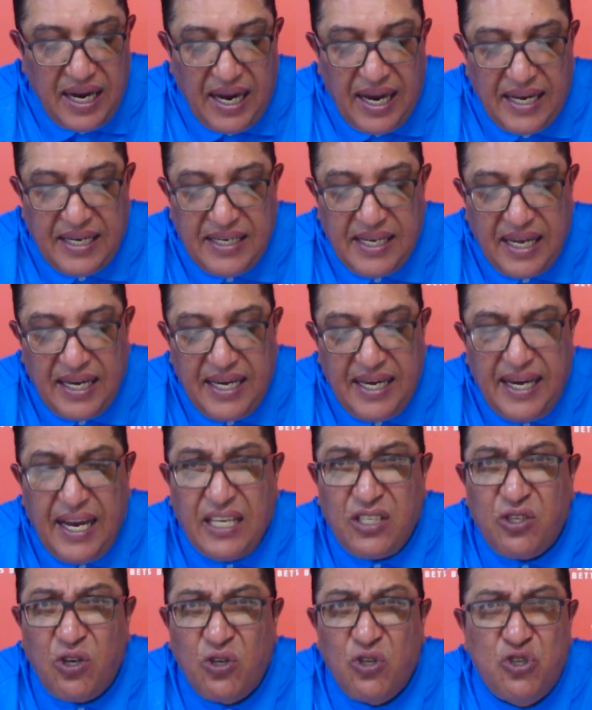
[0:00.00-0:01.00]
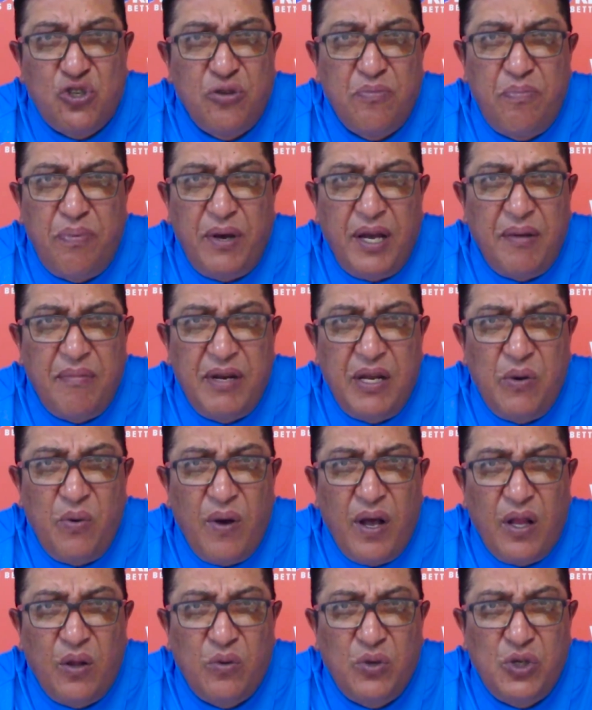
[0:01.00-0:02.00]
And he gets on superbly
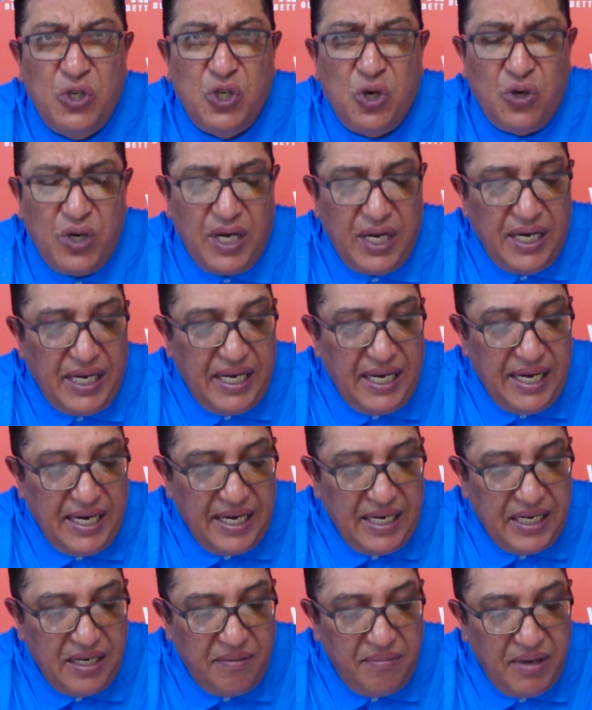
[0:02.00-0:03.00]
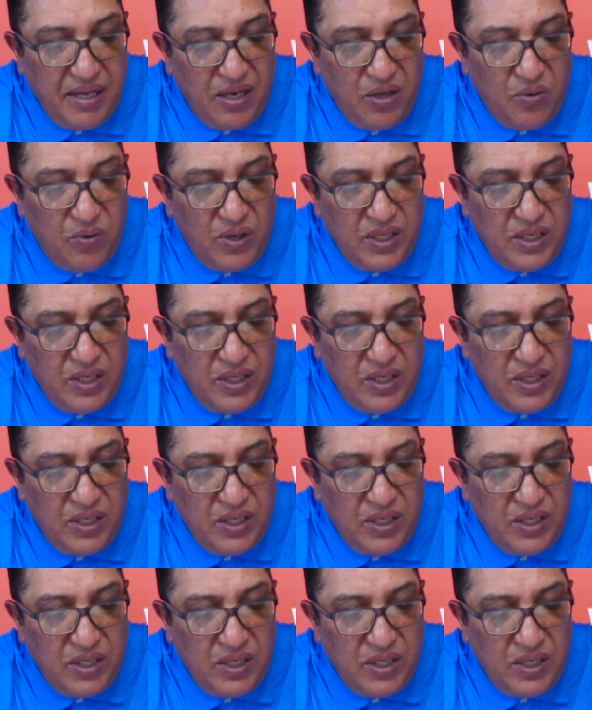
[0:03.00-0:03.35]
well with jockey Keegan DeMello.